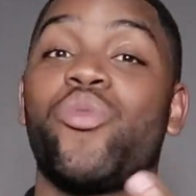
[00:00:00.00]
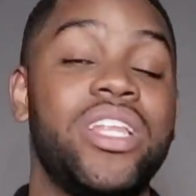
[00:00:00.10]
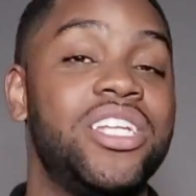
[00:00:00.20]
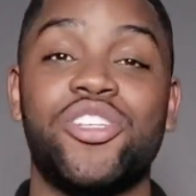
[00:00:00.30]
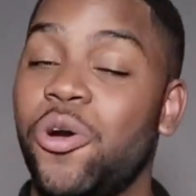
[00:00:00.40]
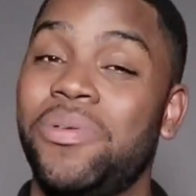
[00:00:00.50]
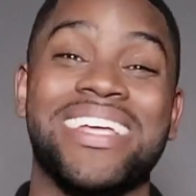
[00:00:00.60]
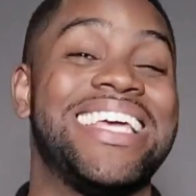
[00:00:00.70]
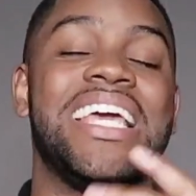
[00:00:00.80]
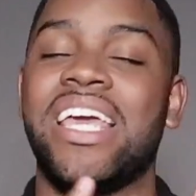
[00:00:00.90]
really dope
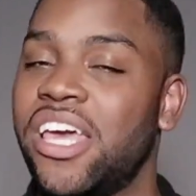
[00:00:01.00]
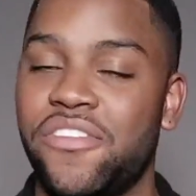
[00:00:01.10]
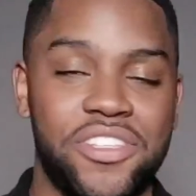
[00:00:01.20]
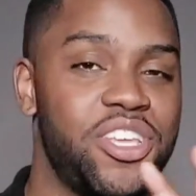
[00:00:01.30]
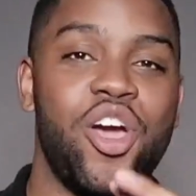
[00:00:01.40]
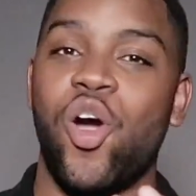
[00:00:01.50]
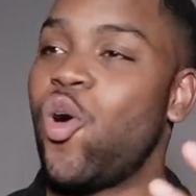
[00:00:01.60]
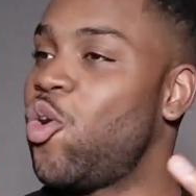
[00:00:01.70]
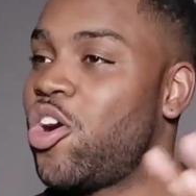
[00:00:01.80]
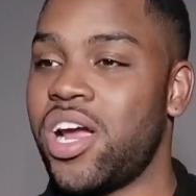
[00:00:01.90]
looking GIFs
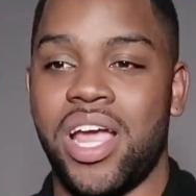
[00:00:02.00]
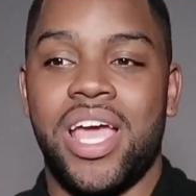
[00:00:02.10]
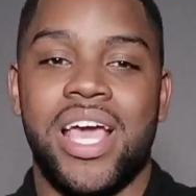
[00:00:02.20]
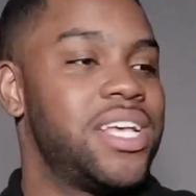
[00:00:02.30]
or